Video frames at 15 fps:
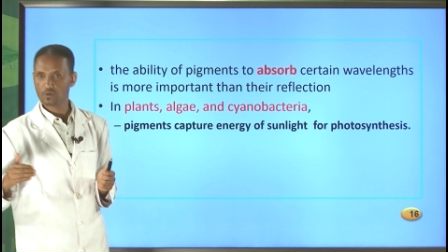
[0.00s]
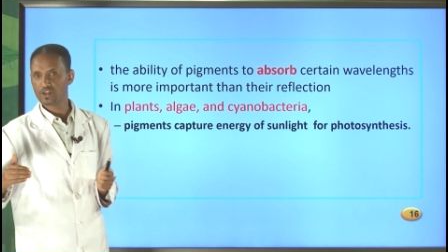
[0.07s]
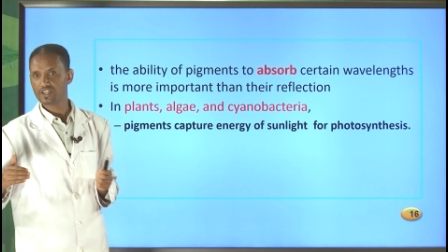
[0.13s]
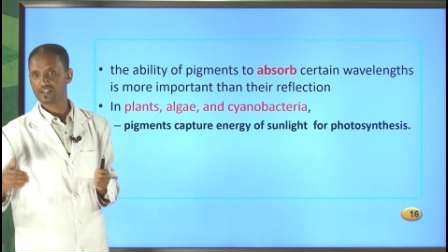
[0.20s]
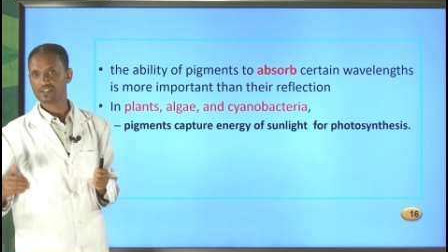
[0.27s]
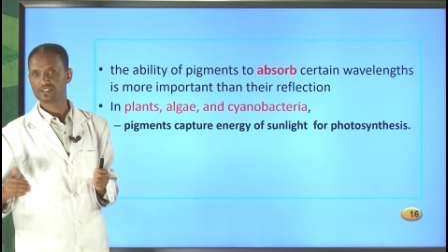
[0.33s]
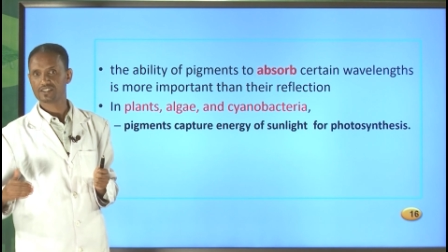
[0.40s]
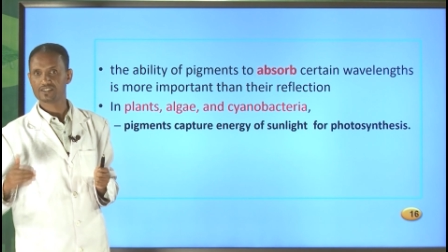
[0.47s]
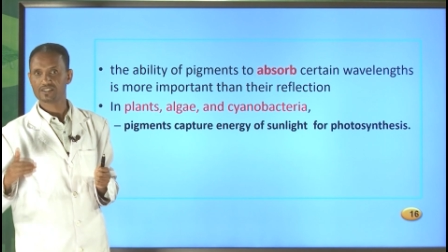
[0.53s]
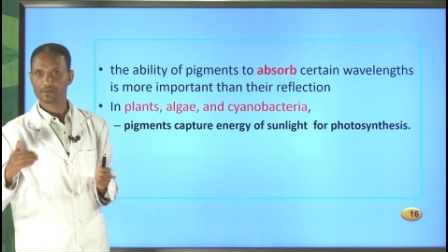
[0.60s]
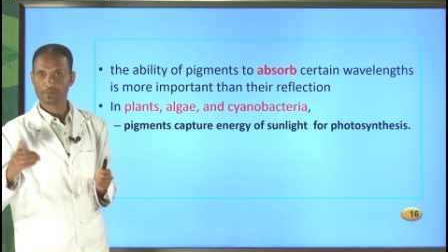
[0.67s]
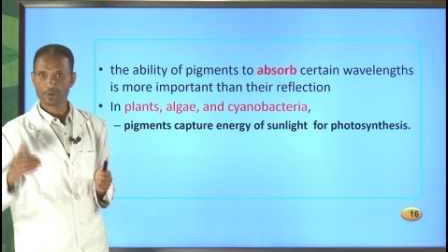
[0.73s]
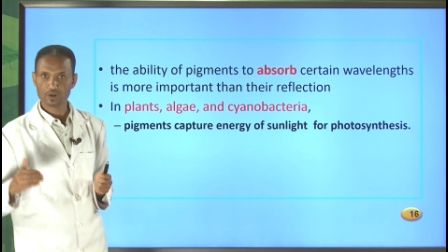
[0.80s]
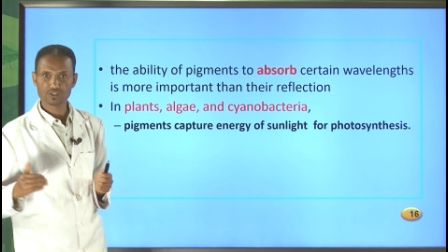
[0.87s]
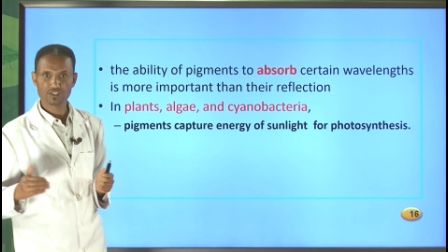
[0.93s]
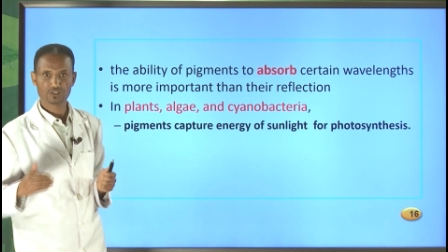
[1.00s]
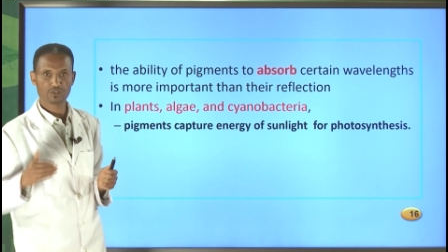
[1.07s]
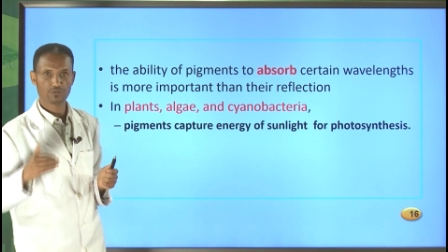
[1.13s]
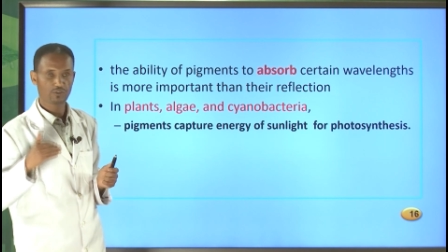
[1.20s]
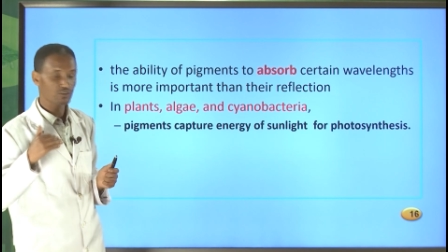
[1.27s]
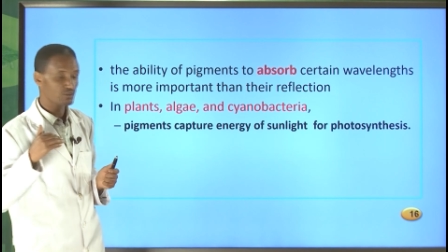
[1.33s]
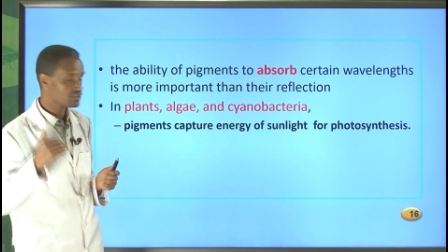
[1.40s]
molecules in the process
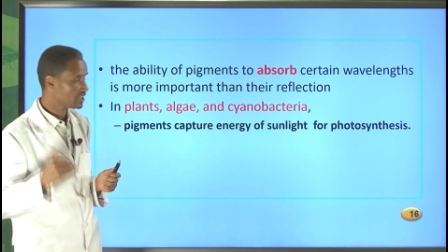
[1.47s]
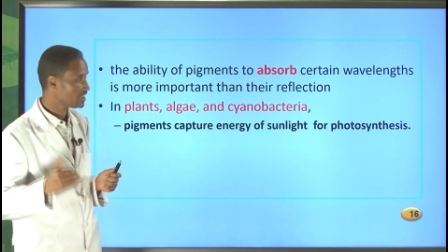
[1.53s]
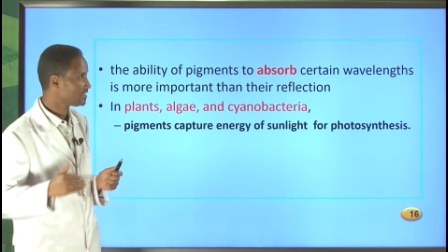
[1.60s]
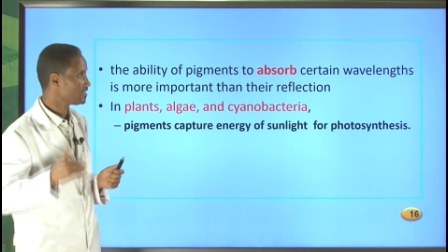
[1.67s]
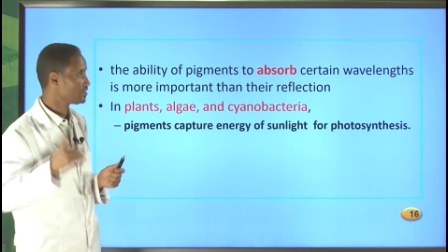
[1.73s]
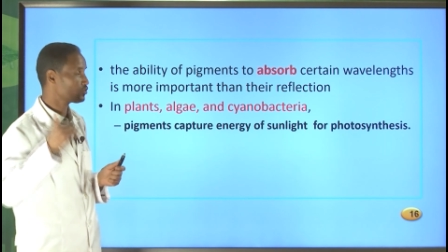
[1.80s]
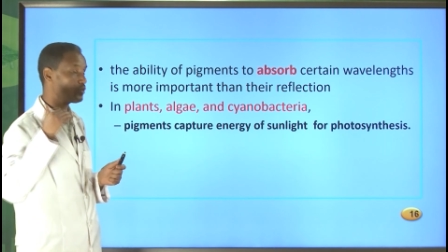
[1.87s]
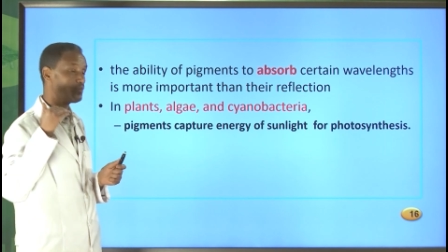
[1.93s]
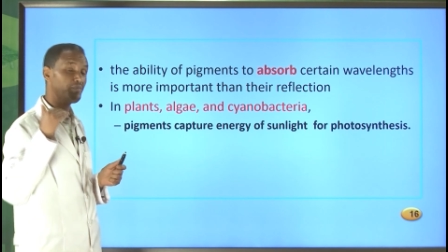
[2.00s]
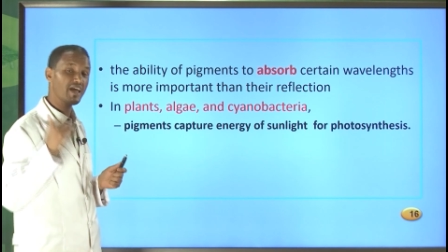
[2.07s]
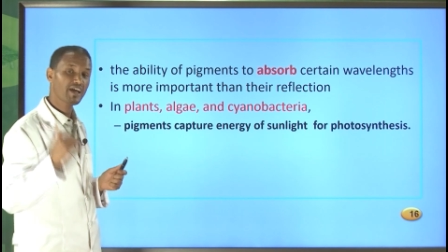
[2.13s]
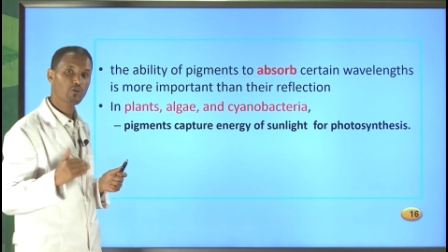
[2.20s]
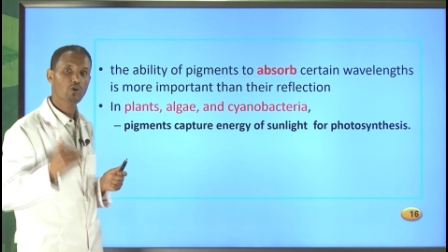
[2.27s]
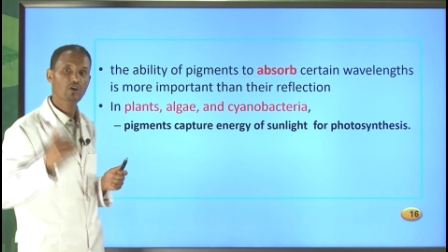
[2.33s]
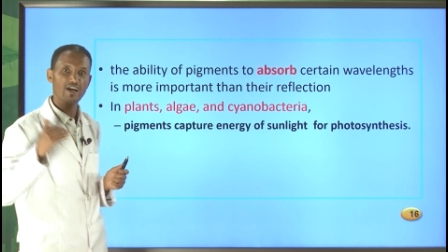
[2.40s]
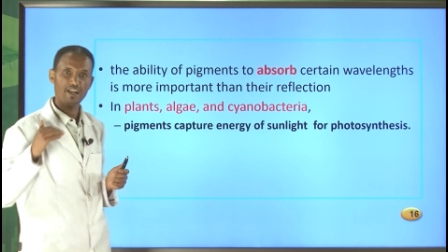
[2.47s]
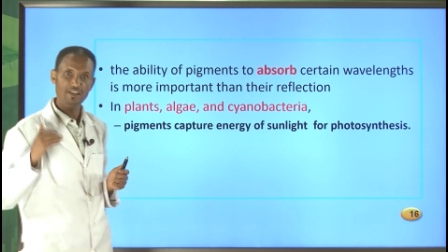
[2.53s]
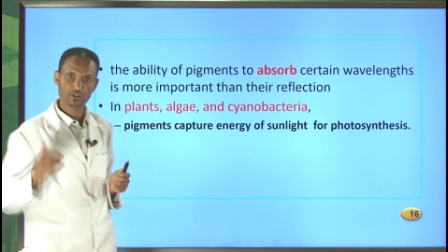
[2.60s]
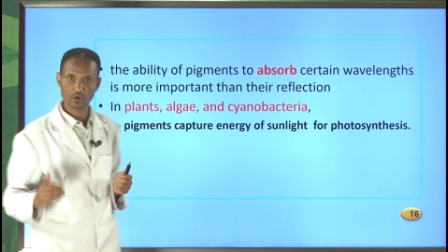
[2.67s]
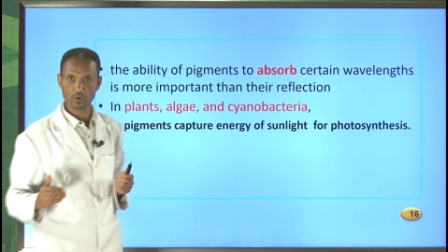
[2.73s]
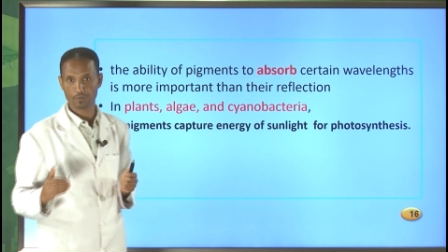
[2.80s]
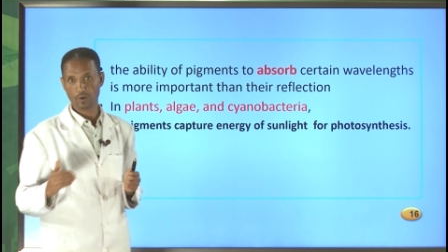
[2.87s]
of photosynthesis to make
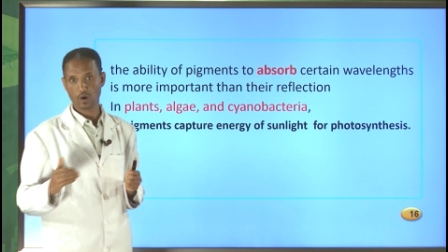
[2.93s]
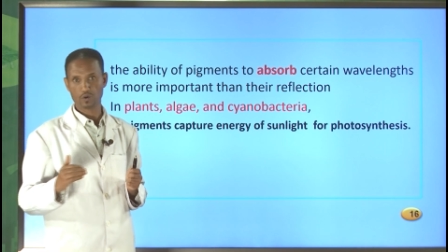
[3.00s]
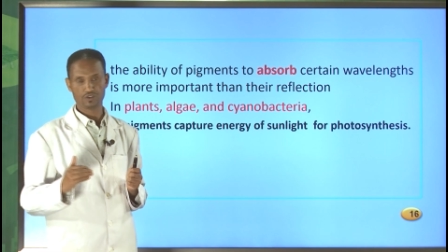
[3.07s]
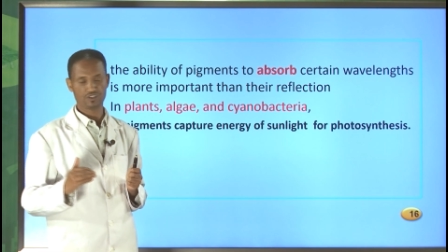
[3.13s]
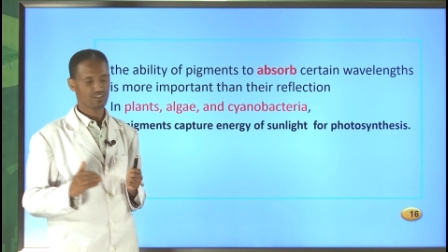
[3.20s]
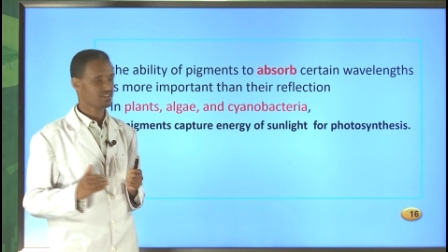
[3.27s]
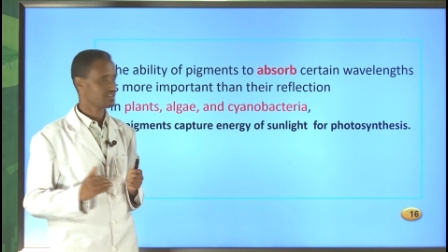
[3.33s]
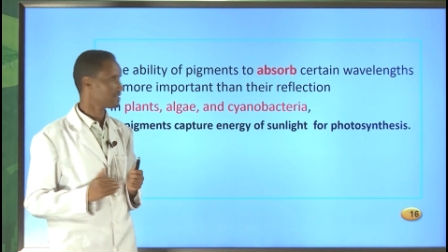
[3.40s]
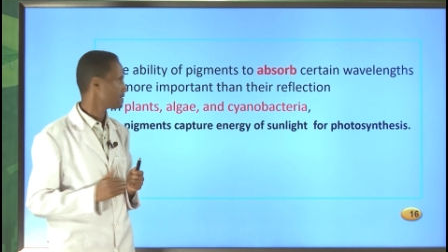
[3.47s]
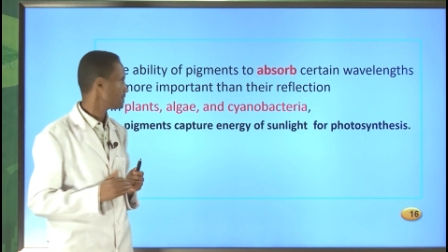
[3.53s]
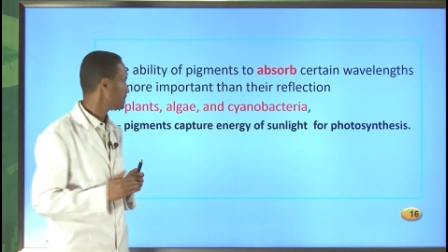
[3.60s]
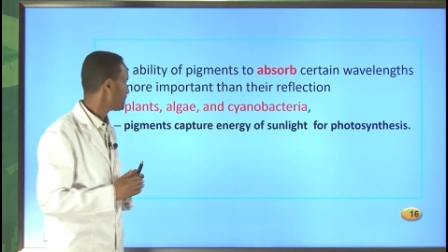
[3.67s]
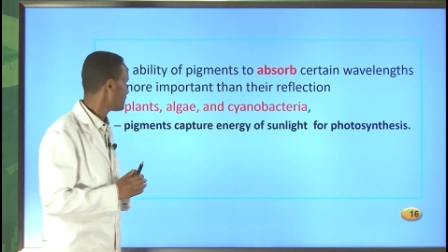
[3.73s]
organic compounds.